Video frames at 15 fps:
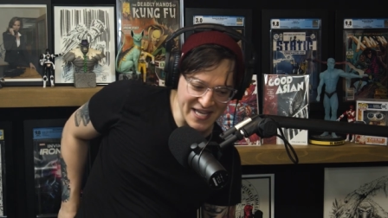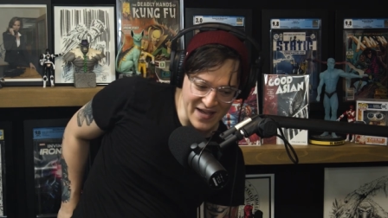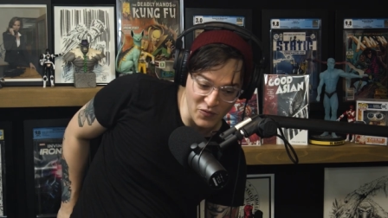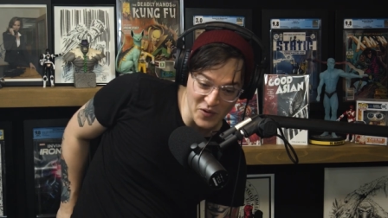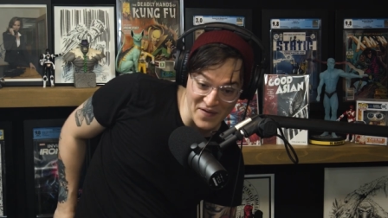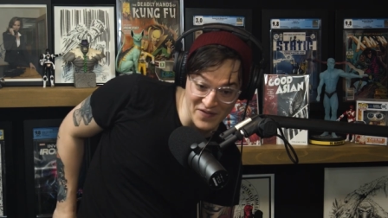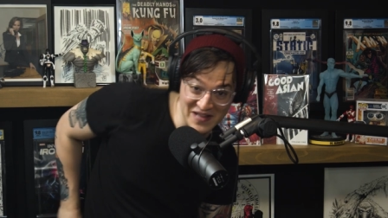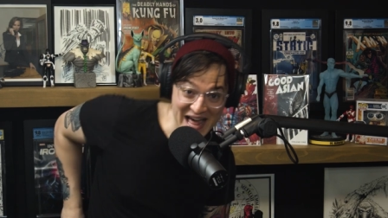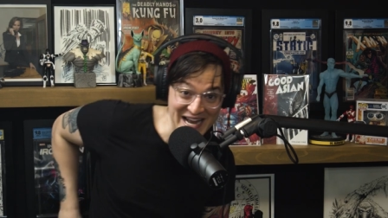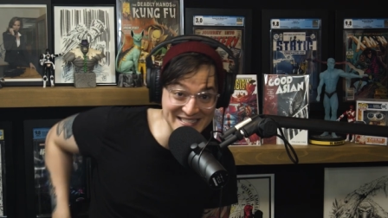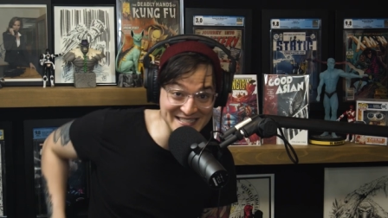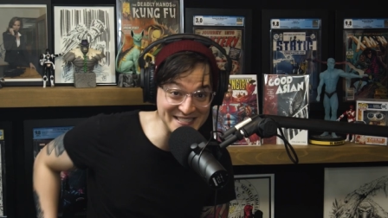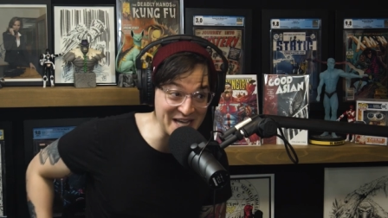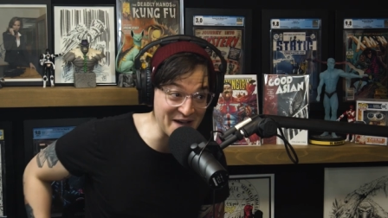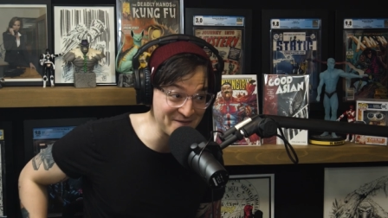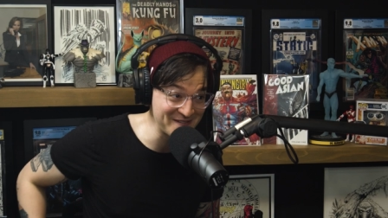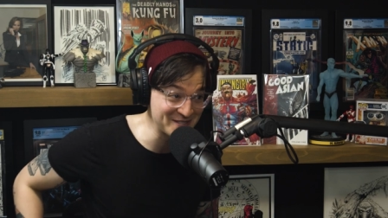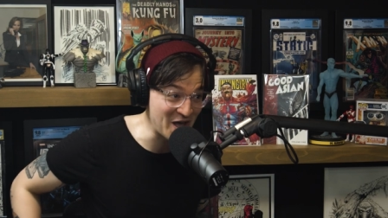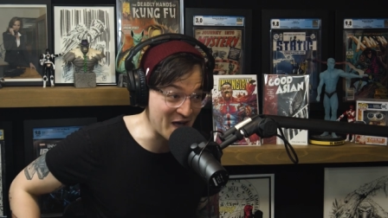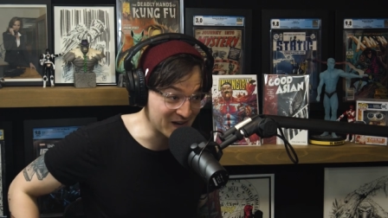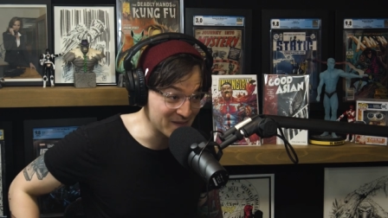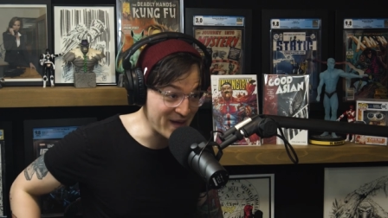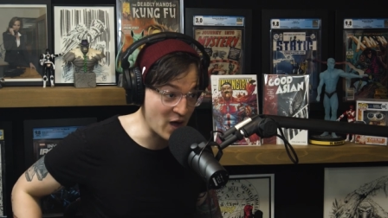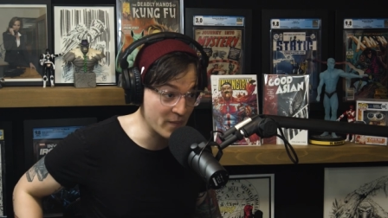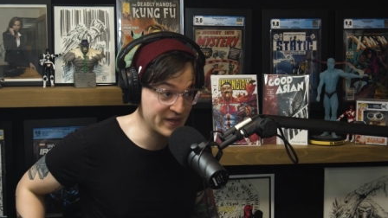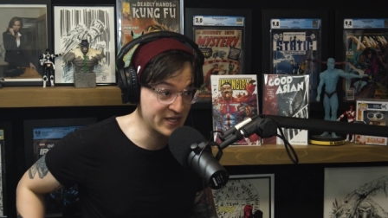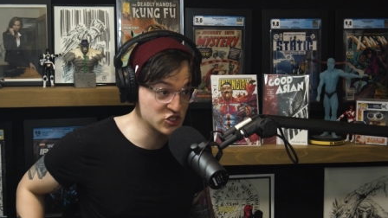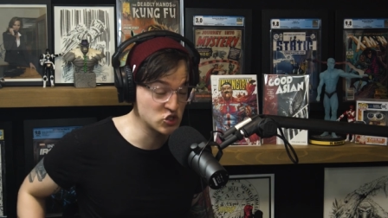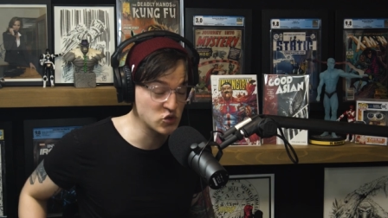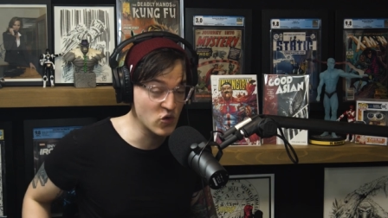We have a lot of stuff to talk about because
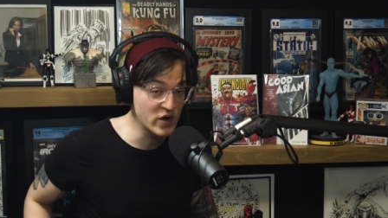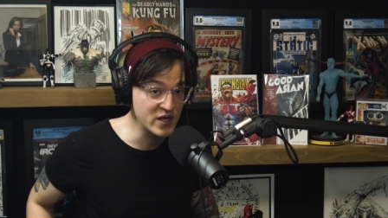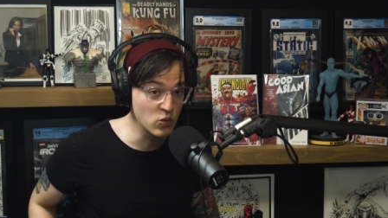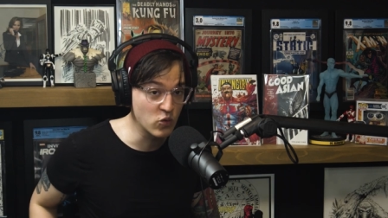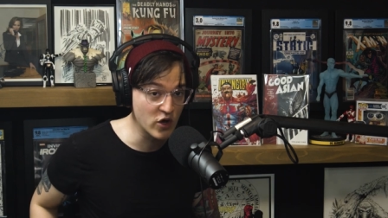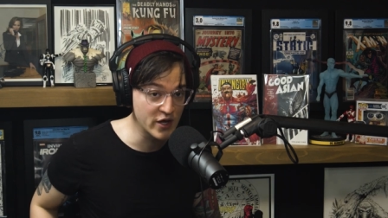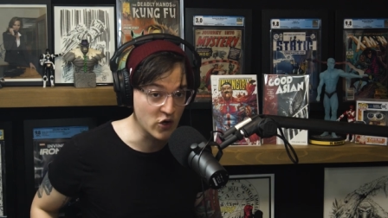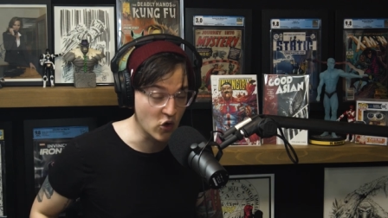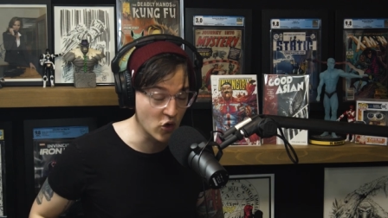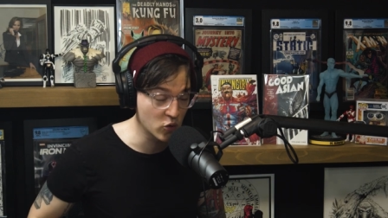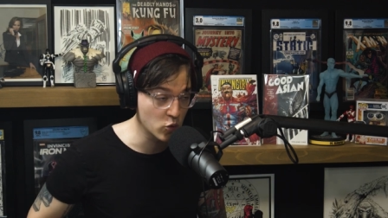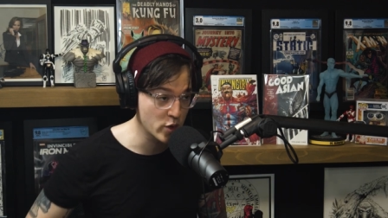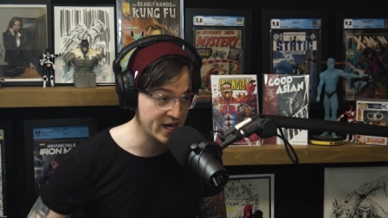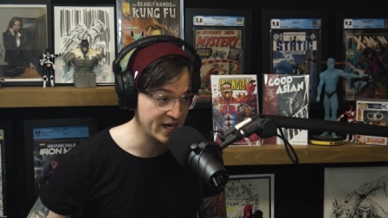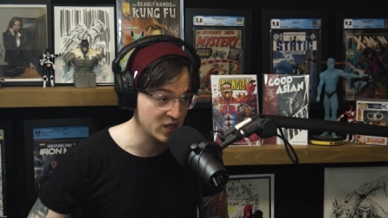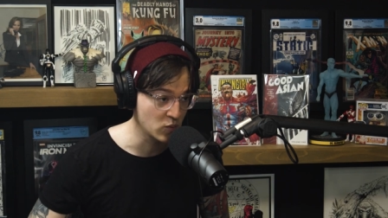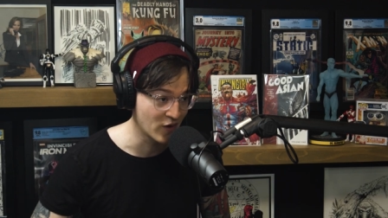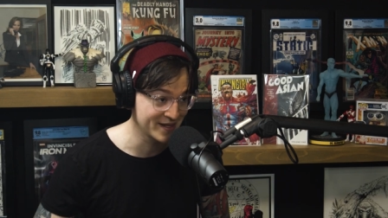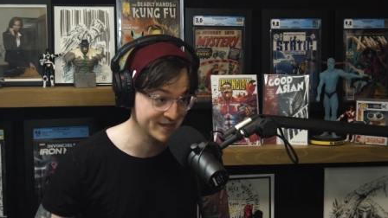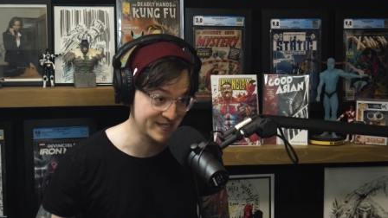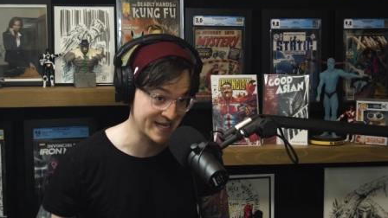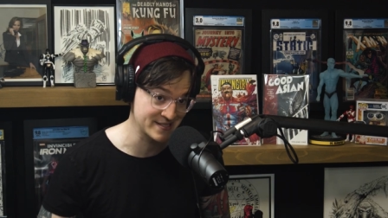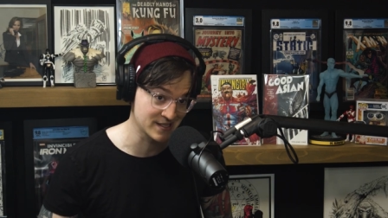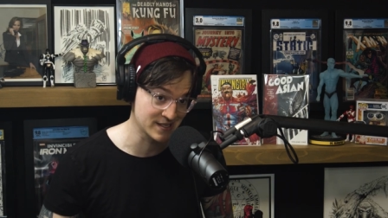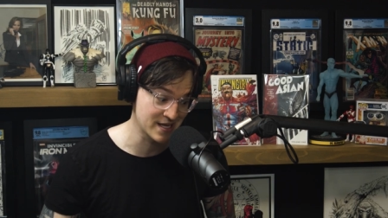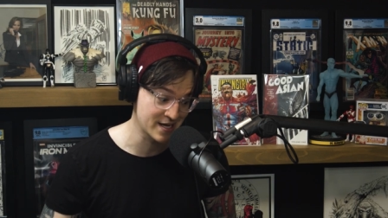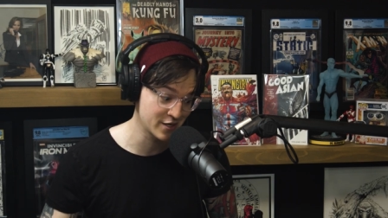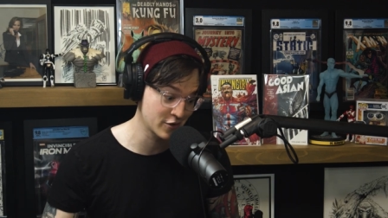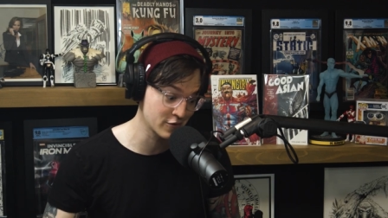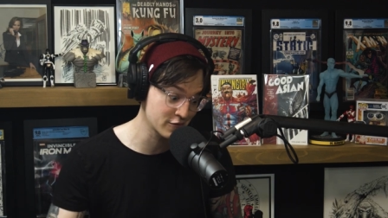21 Hulk 181s, that's a lot
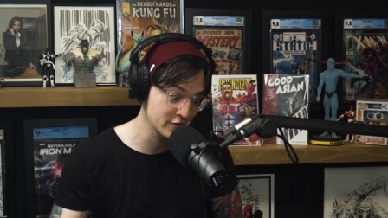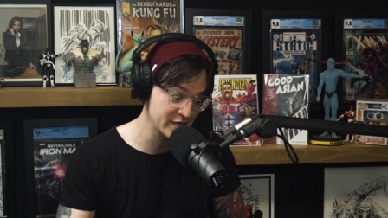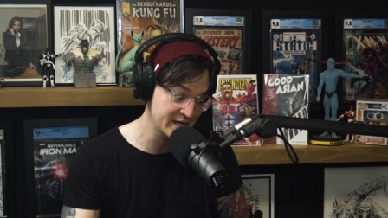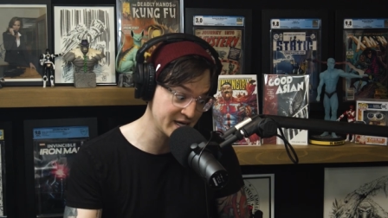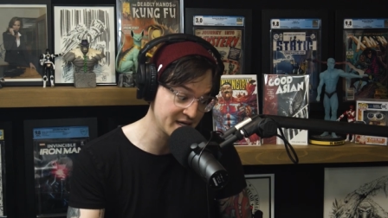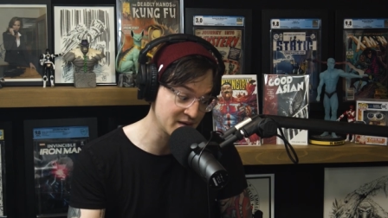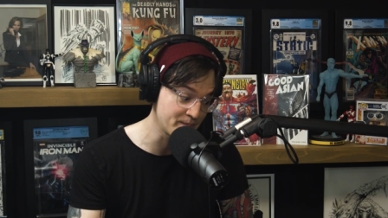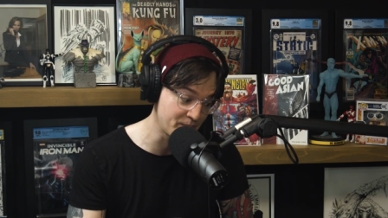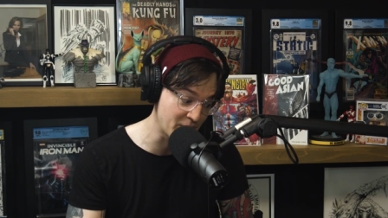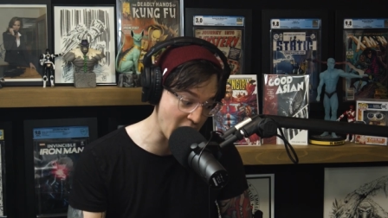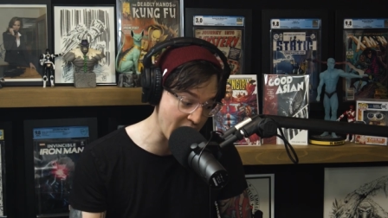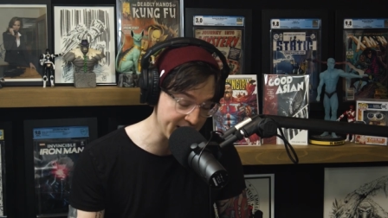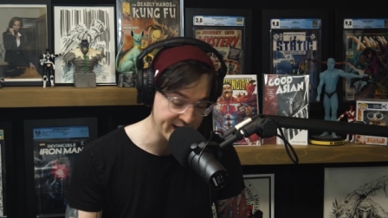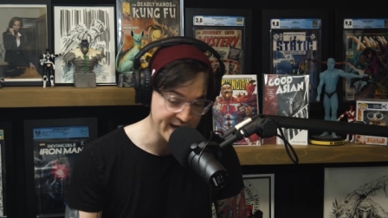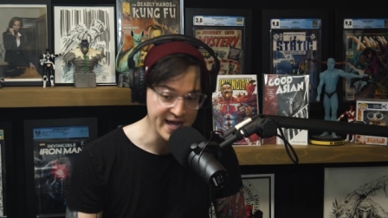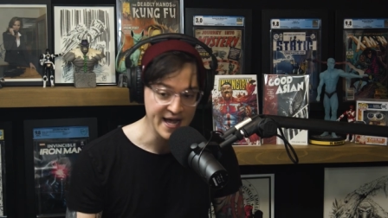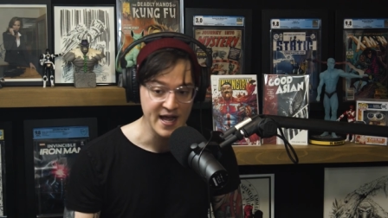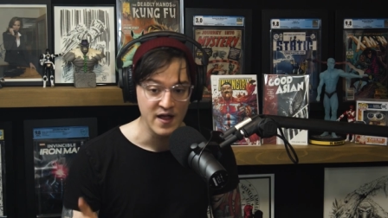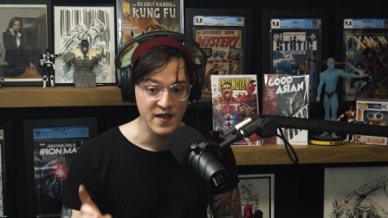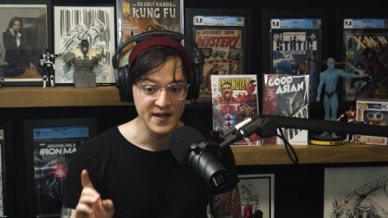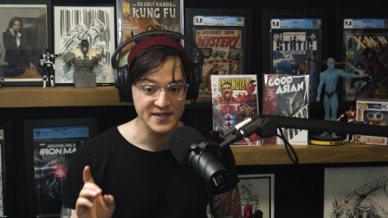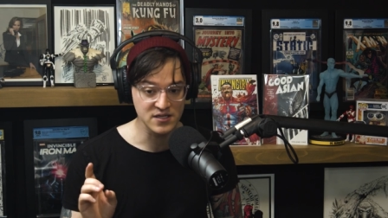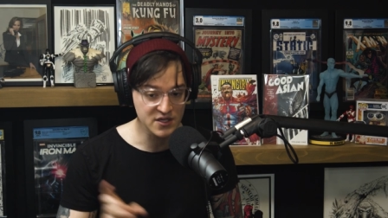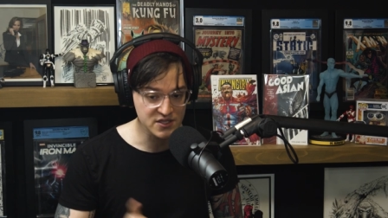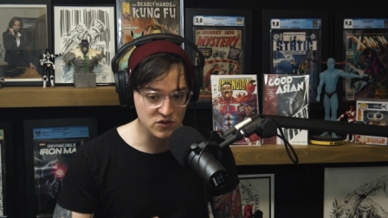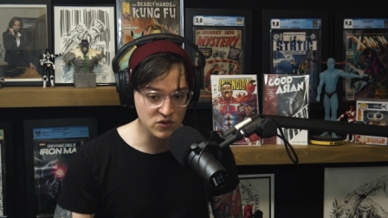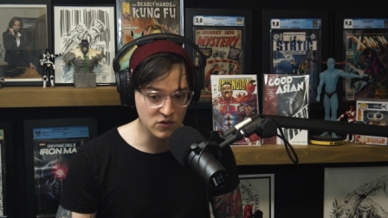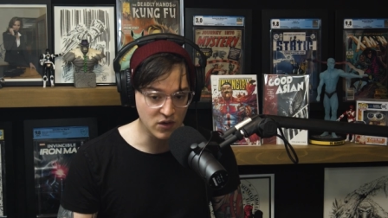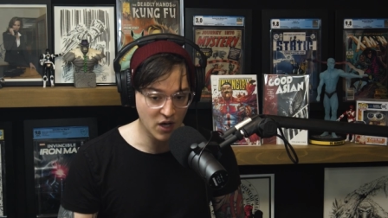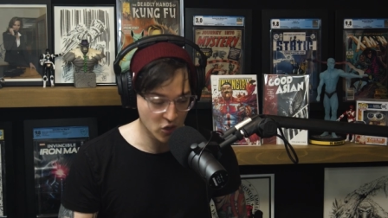of green, but it's
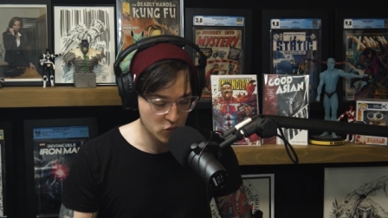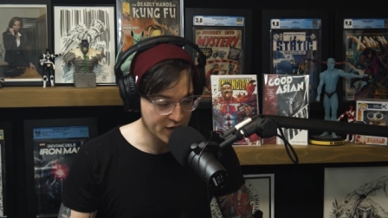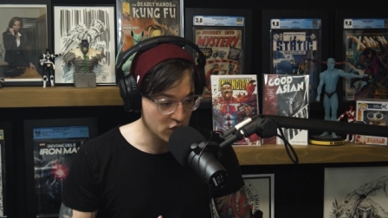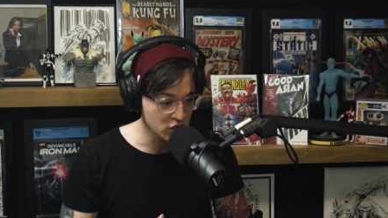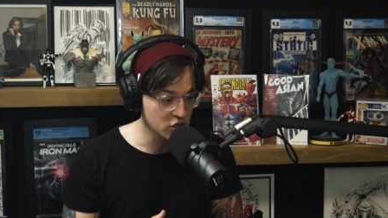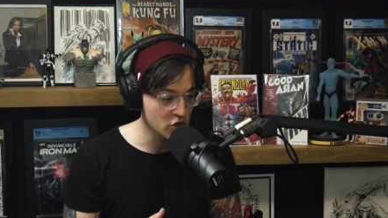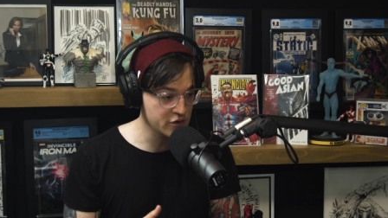also a great learning